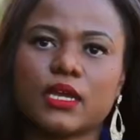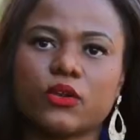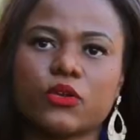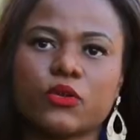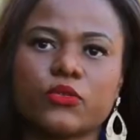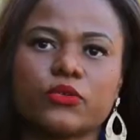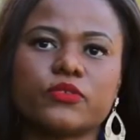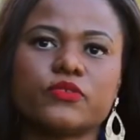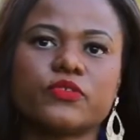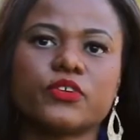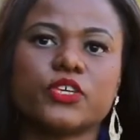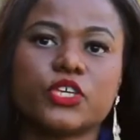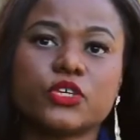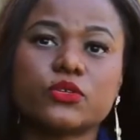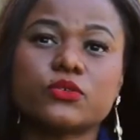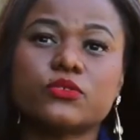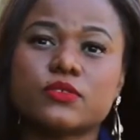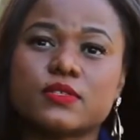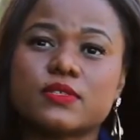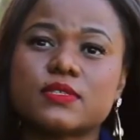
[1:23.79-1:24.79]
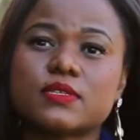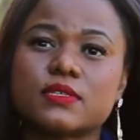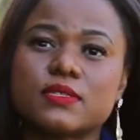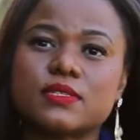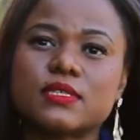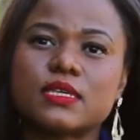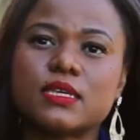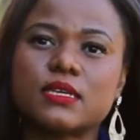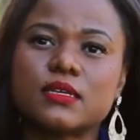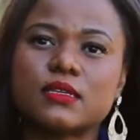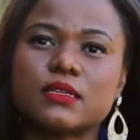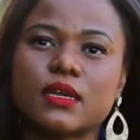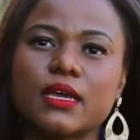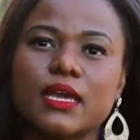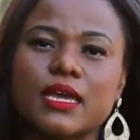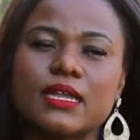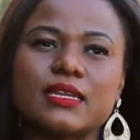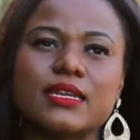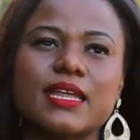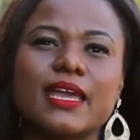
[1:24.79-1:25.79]
in order for you to succeed.
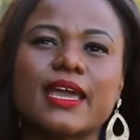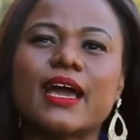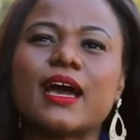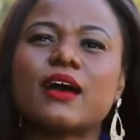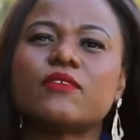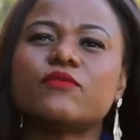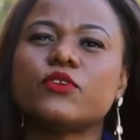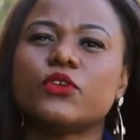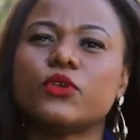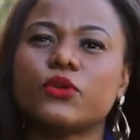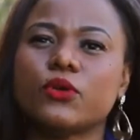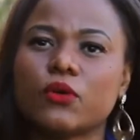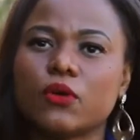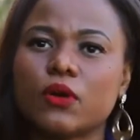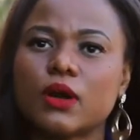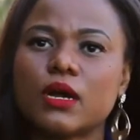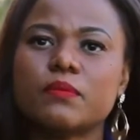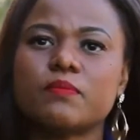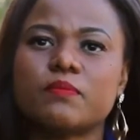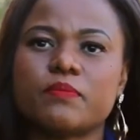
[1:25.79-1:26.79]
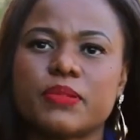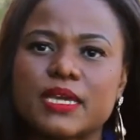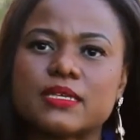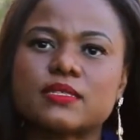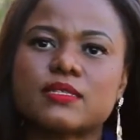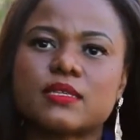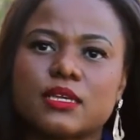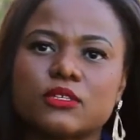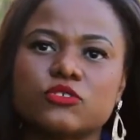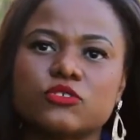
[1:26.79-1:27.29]
And they have your best